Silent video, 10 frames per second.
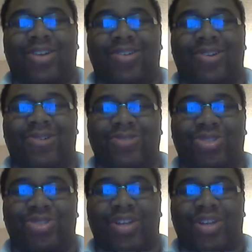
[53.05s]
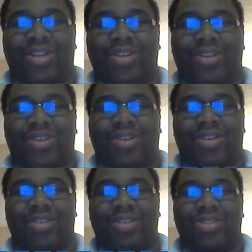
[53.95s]
trending on Twitter,
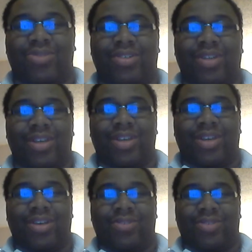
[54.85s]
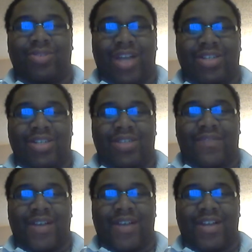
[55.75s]
which I just find
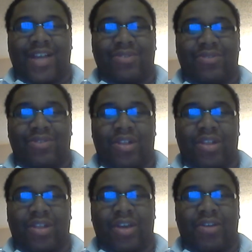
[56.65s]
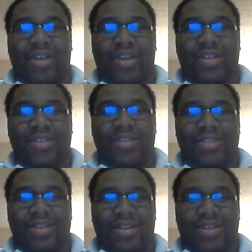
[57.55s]
absolutely hilarious.
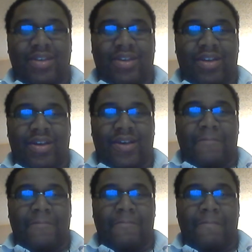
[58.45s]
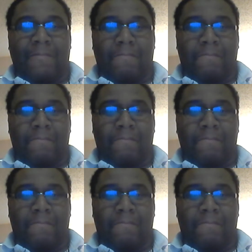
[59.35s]
Uh,